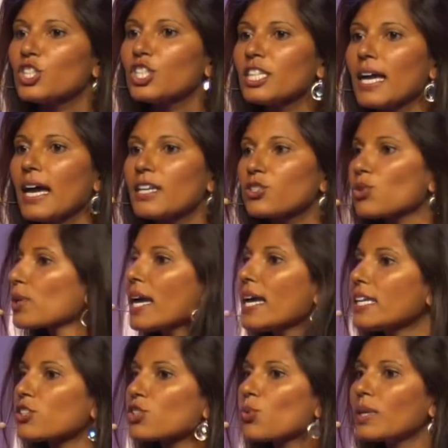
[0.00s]
she asks,
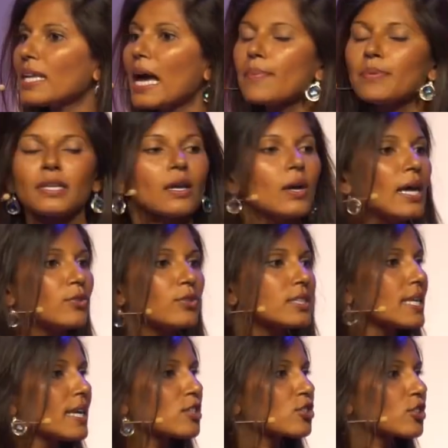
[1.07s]
Okay, so what happened? How did the
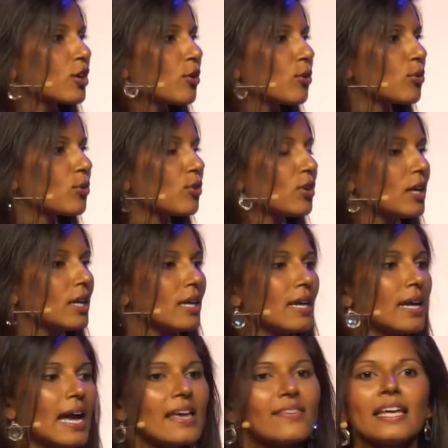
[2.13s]
test go?
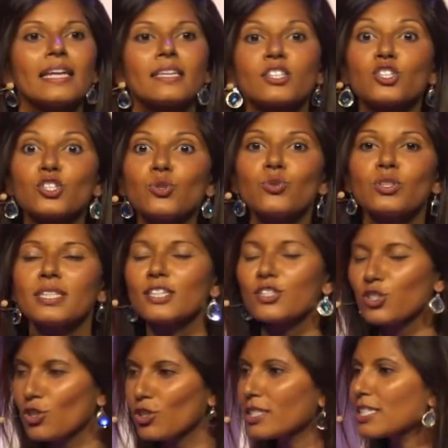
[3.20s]
And then as soon as I
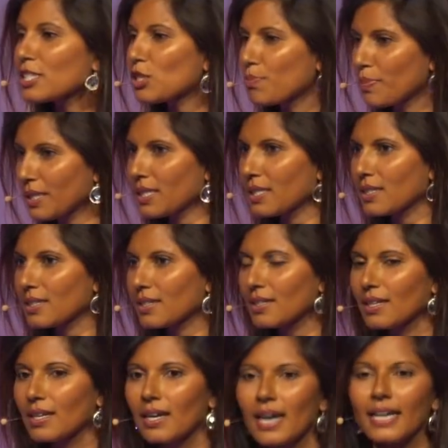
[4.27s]
started to speak,
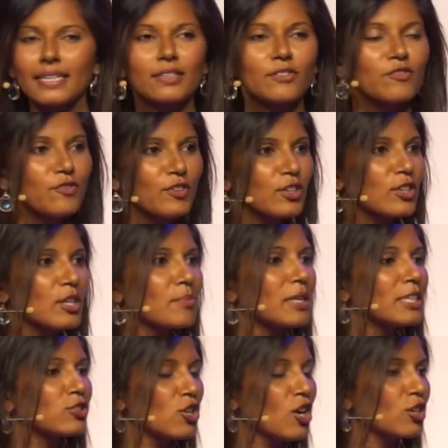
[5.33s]
I could feel that
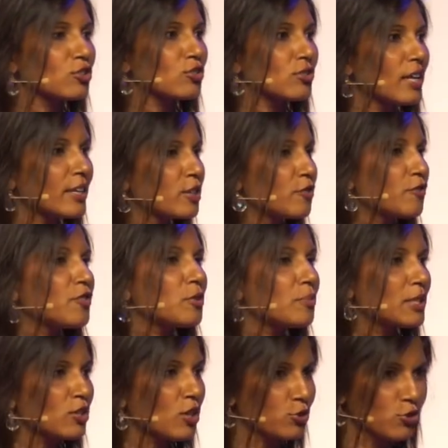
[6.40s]
my doc, I could feel
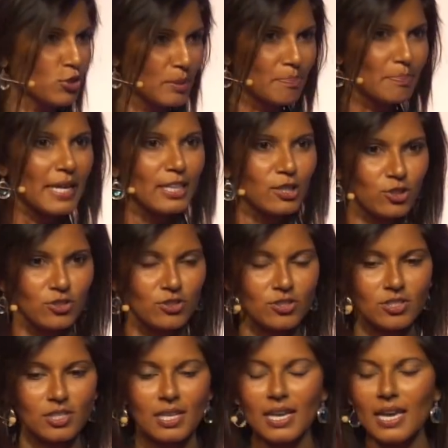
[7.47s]
my doctor's
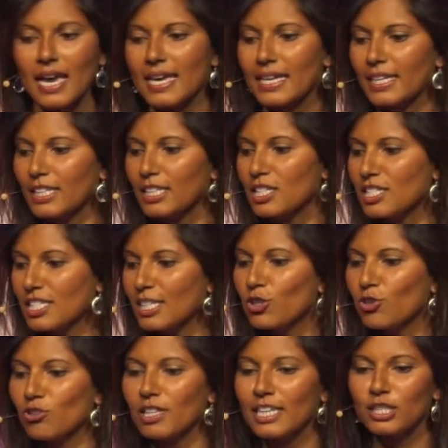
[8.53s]
impatience. And I could see
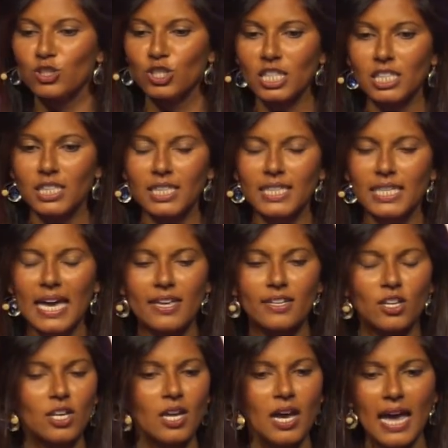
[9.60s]
her leg jiggling.
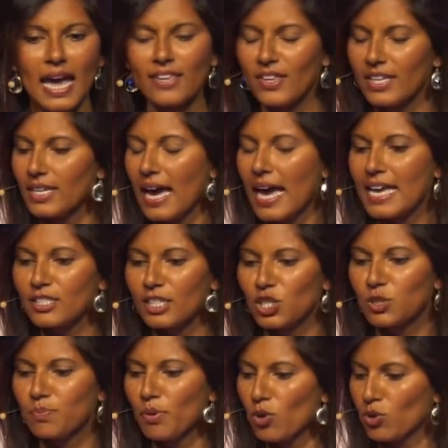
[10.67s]
And, and then as I
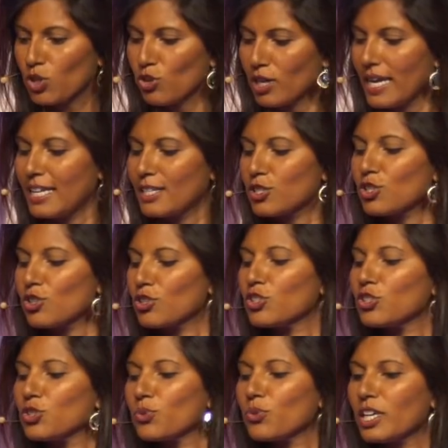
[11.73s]
spoke, her hand started
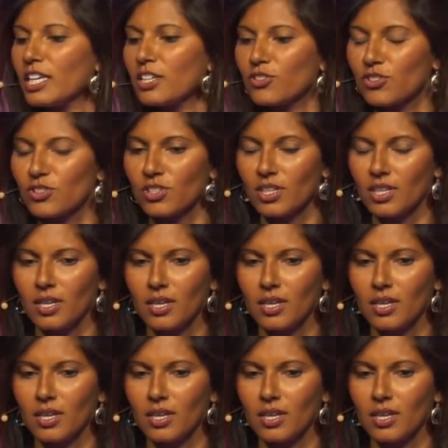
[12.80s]
to do this.